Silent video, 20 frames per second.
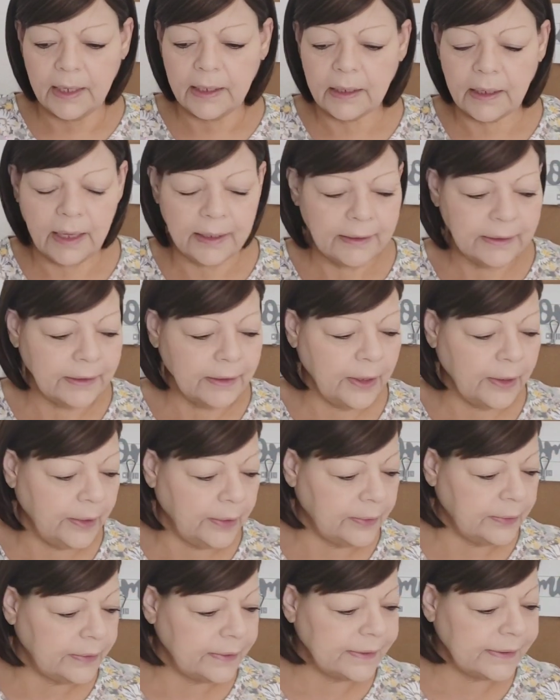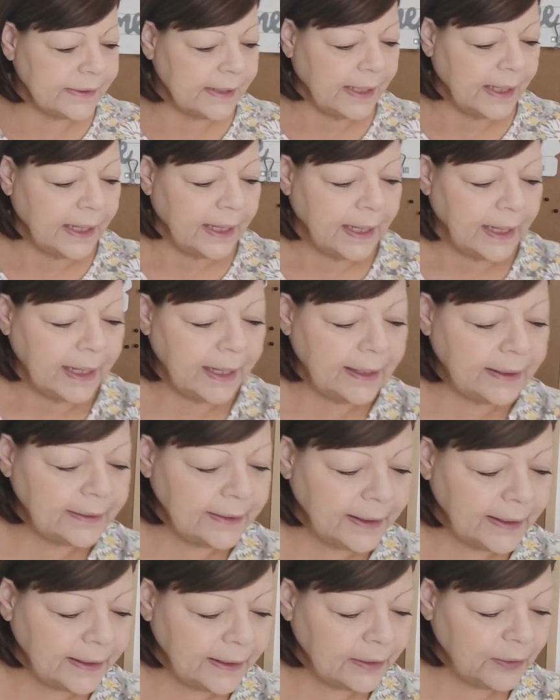Got those. And
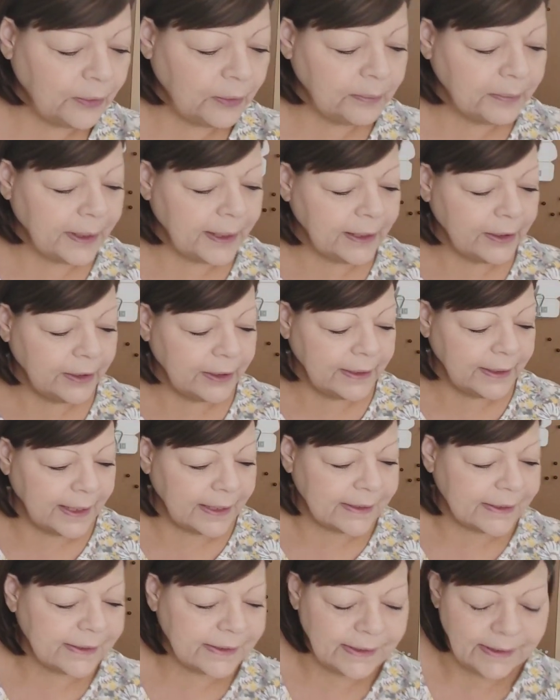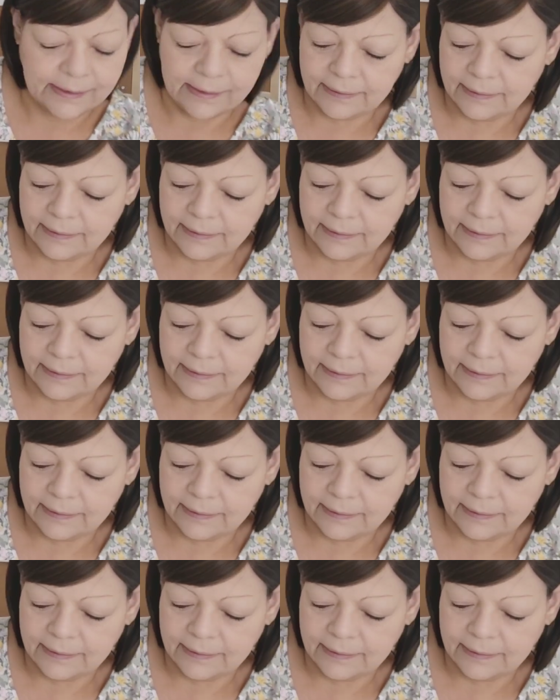then, oh my goodness.